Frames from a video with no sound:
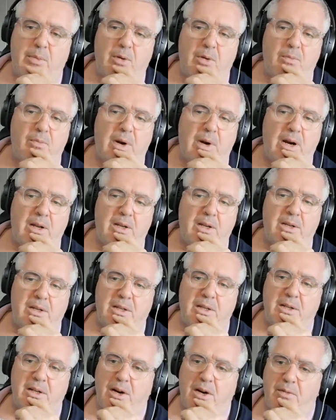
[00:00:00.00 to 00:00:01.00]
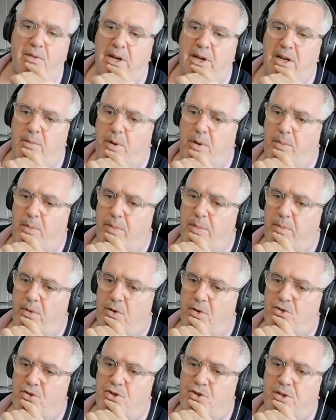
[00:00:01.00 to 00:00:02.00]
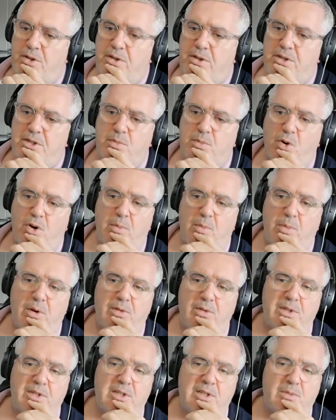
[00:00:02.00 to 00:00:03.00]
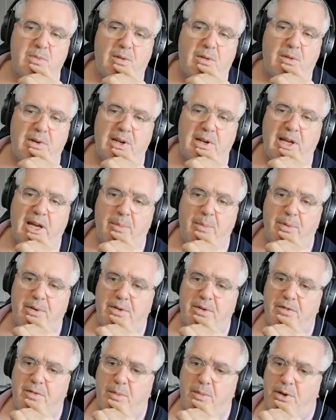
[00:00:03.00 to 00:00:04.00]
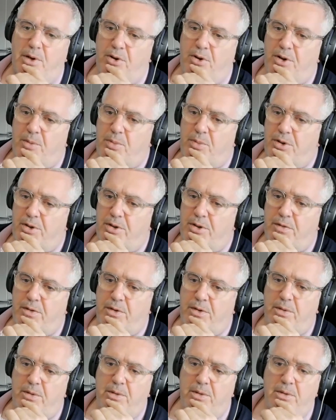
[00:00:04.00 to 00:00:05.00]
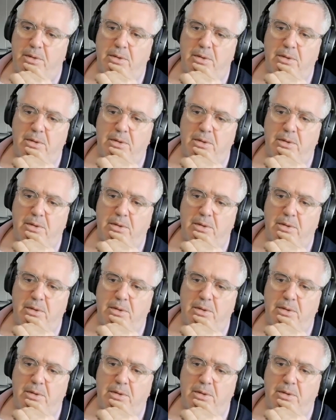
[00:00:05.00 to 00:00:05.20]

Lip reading: really about marketing, not really about promotion. It's more about this is what really happened from a learning point of view.